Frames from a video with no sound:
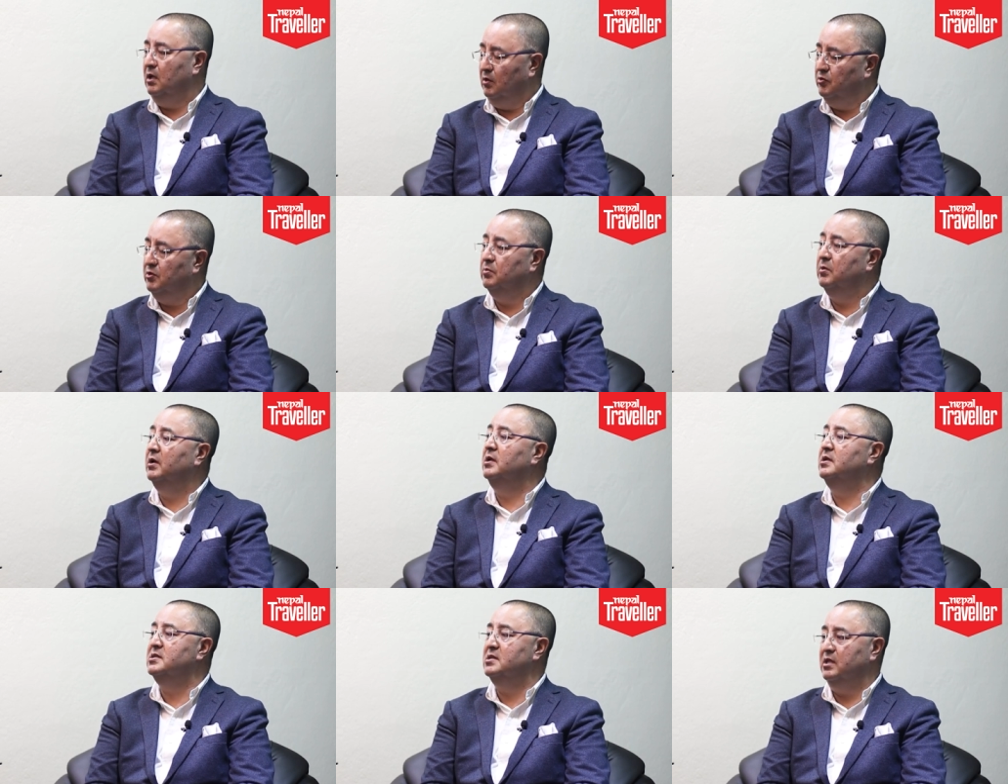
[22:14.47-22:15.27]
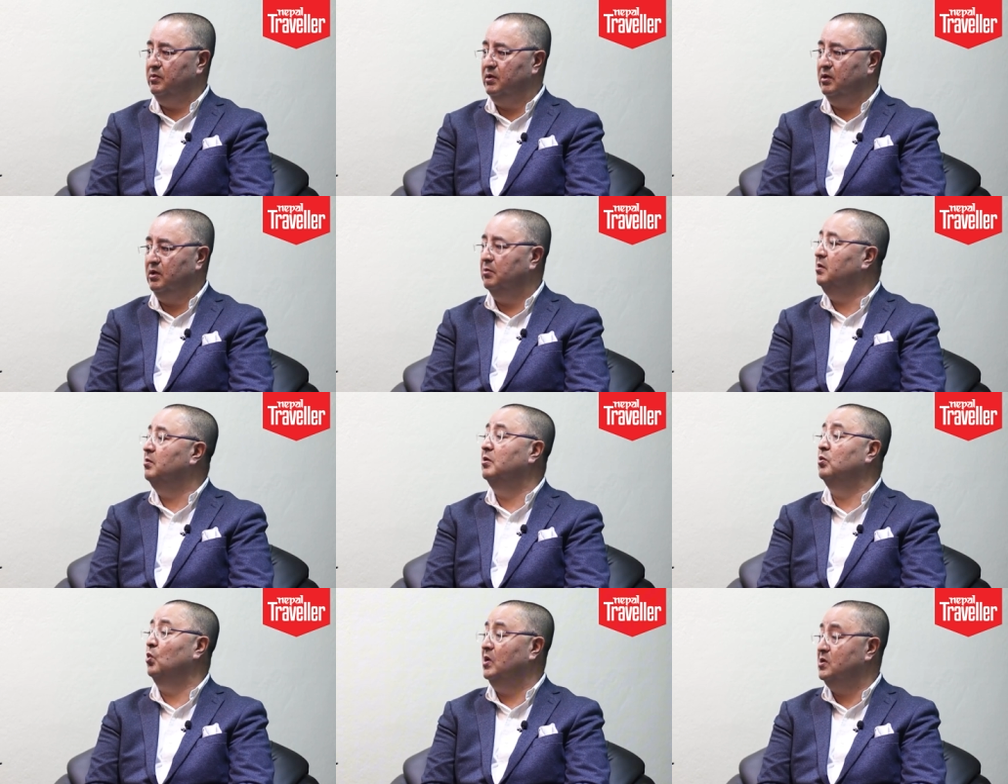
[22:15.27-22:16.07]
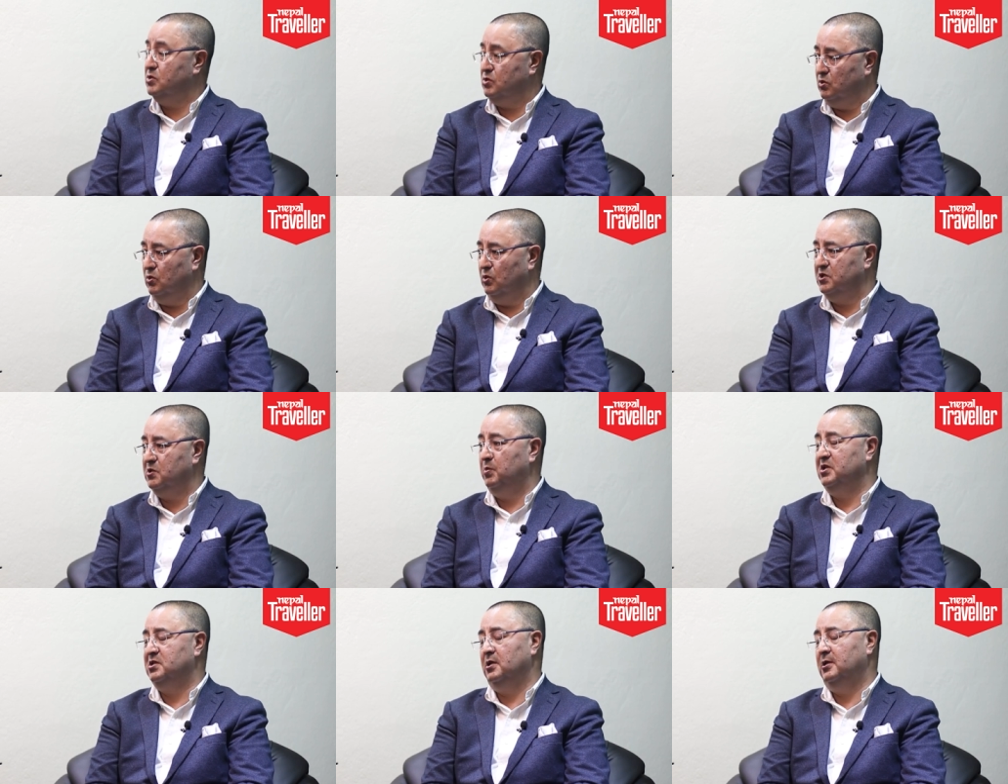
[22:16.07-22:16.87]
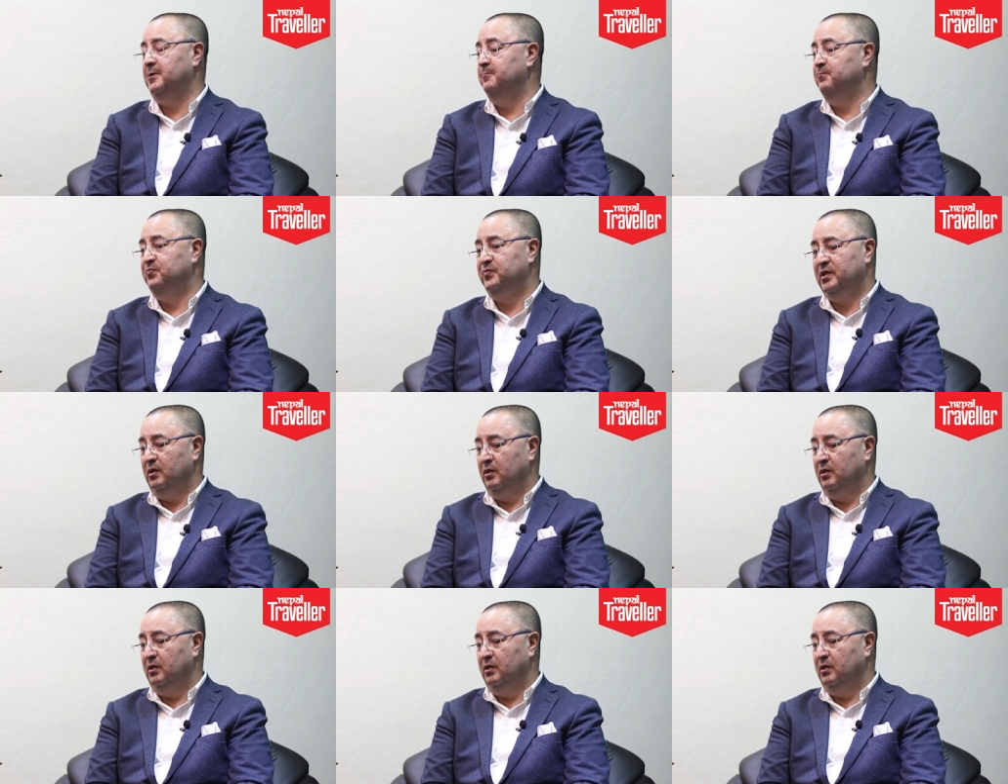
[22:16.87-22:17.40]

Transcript: Everybody is leaving. Everyone wants to go, especially